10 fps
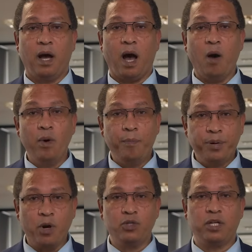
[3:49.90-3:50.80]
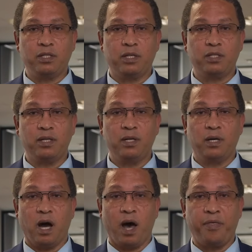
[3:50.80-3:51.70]
Our processes
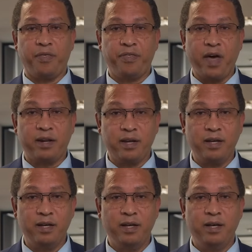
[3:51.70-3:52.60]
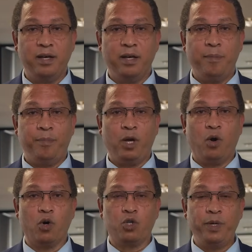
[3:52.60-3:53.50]
are thorough
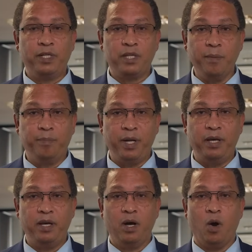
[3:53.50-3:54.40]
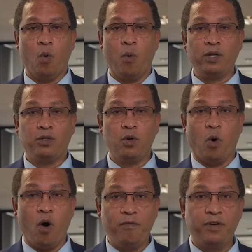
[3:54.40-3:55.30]
because we simply want to
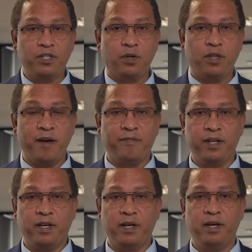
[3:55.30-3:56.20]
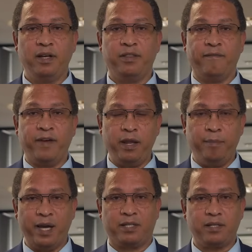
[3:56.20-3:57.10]
offer South Africa the very
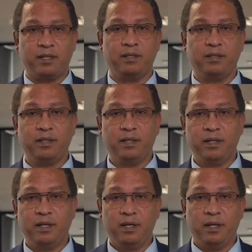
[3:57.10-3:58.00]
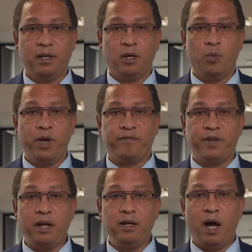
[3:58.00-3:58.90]
best. We have
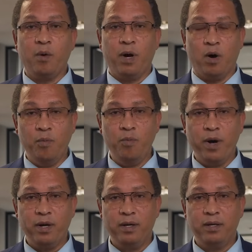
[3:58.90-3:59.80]
done our homework